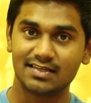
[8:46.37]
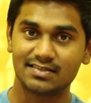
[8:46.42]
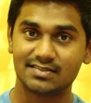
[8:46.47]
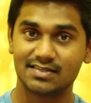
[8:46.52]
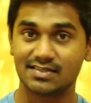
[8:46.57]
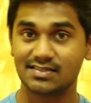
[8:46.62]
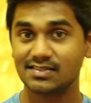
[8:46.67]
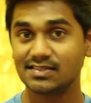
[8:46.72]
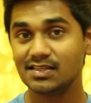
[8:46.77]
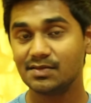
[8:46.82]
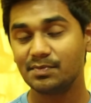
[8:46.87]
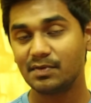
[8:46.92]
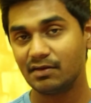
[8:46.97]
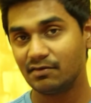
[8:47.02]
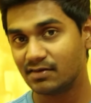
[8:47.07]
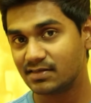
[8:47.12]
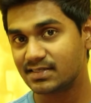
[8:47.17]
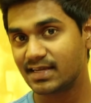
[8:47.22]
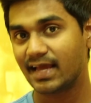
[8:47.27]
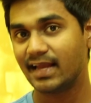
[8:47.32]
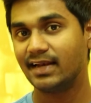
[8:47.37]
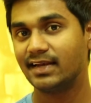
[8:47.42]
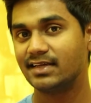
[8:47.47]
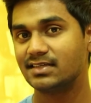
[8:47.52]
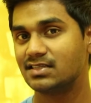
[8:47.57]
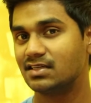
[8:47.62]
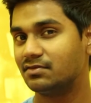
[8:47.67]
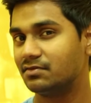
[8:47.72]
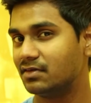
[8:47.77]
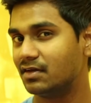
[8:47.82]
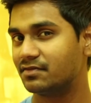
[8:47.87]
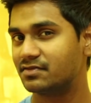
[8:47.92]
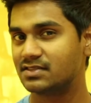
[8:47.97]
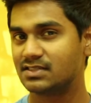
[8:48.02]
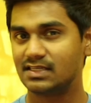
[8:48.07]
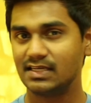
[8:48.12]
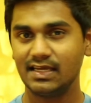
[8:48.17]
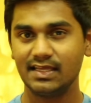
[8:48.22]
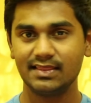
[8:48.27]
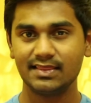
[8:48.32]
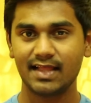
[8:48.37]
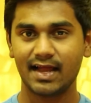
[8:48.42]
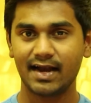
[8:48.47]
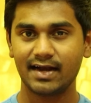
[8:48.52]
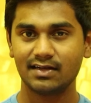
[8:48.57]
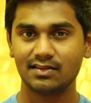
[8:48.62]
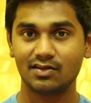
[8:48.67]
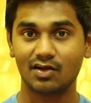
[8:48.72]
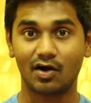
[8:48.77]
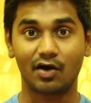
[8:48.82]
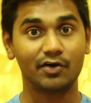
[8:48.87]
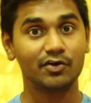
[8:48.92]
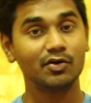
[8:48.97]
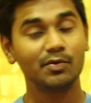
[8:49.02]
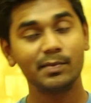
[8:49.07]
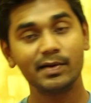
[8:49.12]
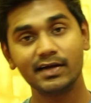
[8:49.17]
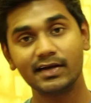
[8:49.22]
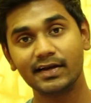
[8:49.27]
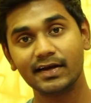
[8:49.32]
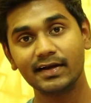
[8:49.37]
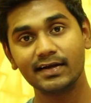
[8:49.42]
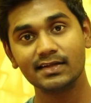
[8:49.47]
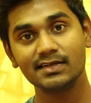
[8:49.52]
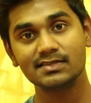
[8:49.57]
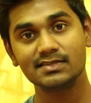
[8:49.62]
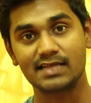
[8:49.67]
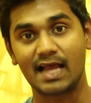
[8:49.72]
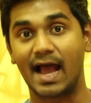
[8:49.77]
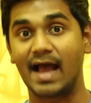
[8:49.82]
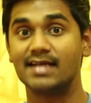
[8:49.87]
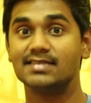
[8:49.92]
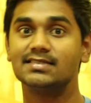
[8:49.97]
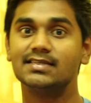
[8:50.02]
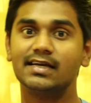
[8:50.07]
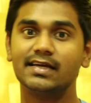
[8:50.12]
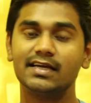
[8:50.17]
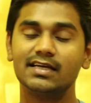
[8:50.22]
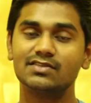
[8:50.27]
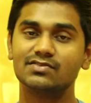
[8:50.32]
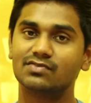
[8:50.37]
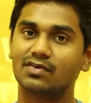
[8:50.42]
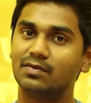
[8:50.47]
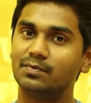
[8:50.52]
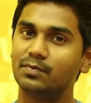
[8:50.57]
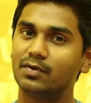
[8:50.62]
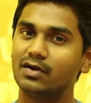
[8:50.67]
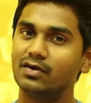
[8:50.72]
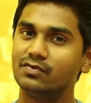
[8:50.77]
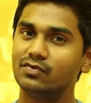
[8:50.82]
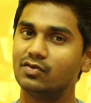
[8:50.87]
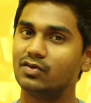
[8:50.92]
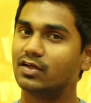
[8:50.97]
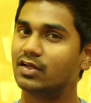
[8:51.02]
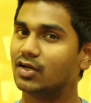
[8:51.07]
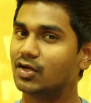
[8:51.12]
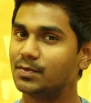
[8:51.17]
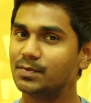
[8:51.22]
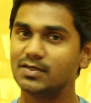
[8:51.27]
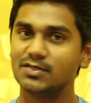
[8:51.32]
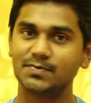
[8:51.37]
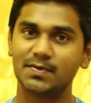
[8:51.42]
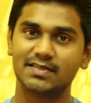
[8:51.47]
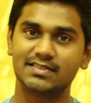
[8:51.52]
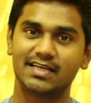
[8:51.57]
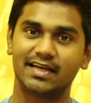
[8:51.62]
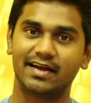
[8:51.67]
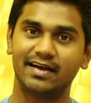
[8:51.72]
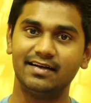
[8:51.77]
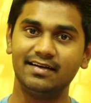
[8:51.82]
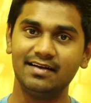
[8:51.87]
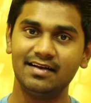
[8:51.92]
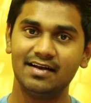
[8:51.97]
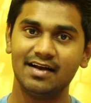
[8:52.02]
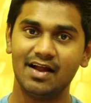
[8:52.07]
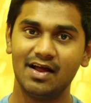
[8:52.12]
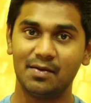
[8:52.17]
Just in the previous calculation we have seen that the audio bitrate is as high as 1.4 kilobits per second,